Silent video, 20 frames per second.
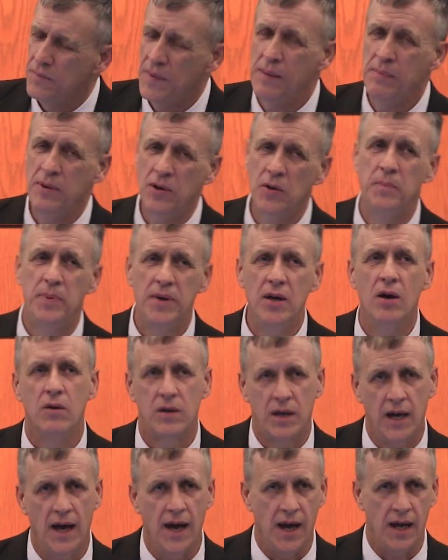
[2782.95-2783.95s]
maybe it'll be
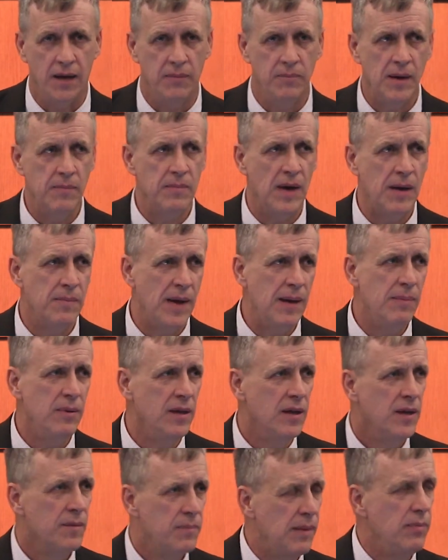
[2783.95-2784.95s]
okay.
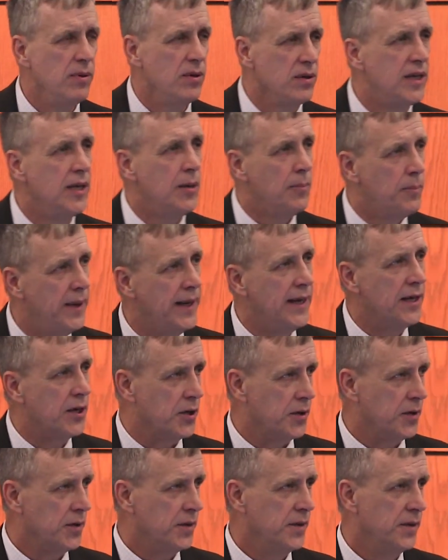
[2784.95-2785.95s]
Maybe it'll get
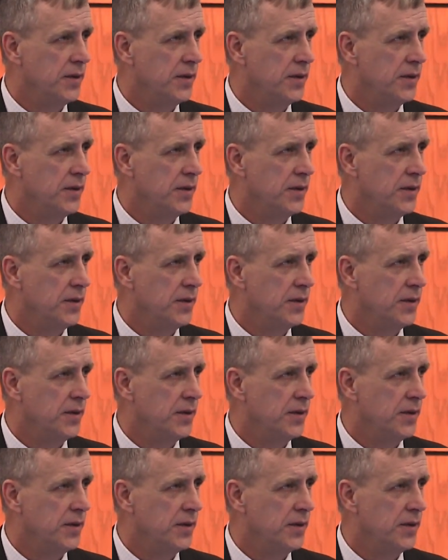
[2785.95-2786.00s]
better.